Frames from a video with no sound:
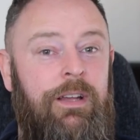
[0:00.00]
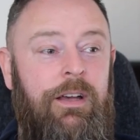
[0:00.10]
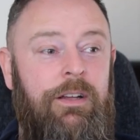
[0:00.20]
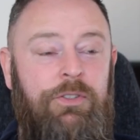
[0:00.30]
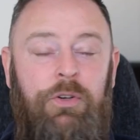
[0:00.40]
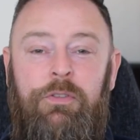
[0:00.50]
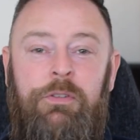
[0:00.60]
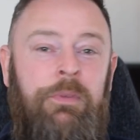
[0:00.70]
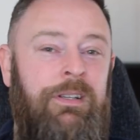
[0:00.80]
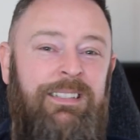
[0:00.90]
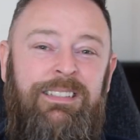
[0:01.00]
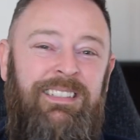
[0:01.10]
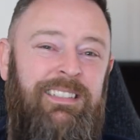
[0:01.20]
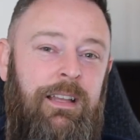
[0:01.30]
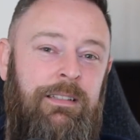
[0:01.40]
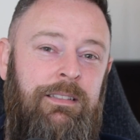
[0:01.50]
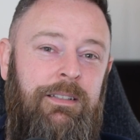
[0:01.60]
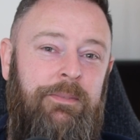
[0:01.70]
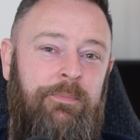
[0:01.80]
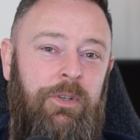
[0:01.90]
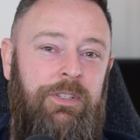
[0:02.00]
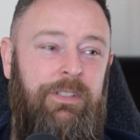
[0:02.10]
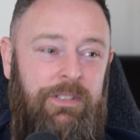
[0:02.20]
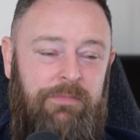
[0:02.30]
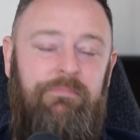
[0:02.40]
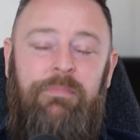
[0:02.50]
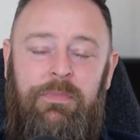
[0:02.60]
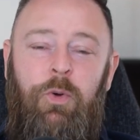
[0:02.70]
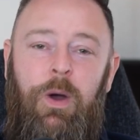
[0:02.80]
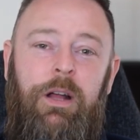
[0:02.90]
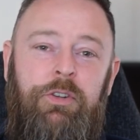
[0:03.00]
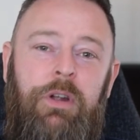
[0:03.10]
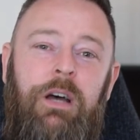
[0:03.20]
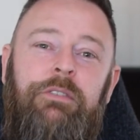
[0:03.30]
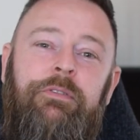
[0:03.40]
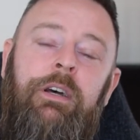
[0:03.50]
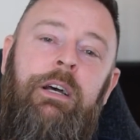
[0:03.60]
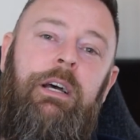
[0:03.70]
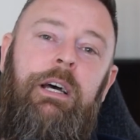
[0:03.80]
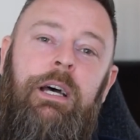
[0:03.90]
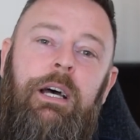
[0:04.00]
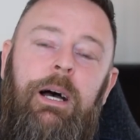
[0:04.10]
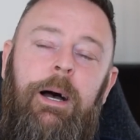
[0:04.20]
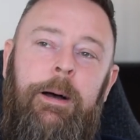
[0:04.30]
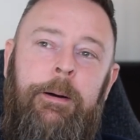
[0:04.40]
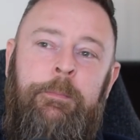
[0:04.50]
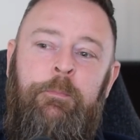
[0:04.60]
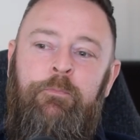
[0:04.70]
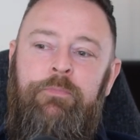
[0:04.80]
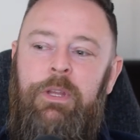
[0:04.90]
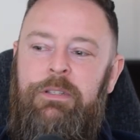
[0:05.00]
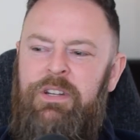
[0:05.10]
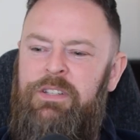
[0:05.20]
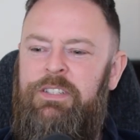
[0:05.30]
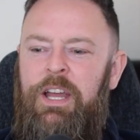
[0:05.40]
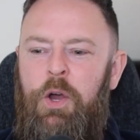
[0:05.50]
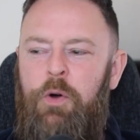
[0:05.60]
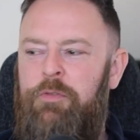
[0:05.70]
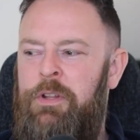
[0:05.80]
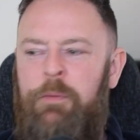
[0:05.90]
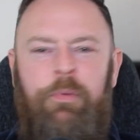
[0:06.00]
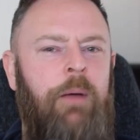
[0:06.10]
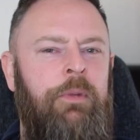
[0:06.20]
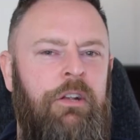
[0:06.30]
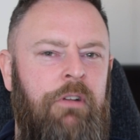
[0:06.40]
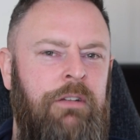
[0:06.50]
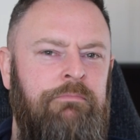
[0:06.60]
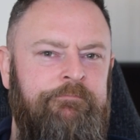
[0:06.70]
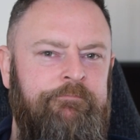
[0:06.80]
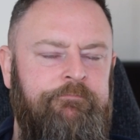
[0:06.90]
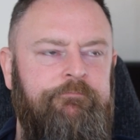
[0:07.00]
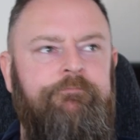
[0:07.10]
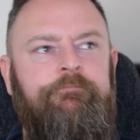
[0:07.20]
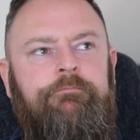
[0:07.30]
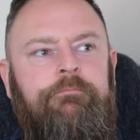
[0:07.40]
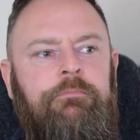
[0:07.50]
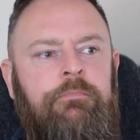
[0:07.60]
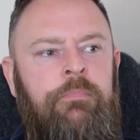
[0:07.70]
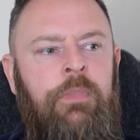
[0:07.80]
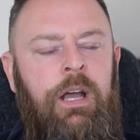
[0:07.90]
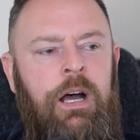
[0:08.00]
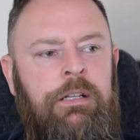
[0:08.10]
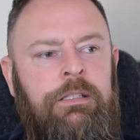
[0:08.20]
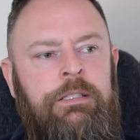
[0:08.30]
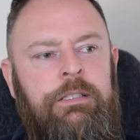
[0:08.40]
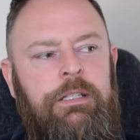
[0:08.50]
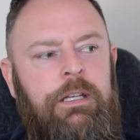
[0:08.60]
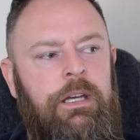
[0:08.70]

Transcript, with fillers: uh, Durham city centre, which is quite a drive. Um, did a stay over in the Premier Inn, and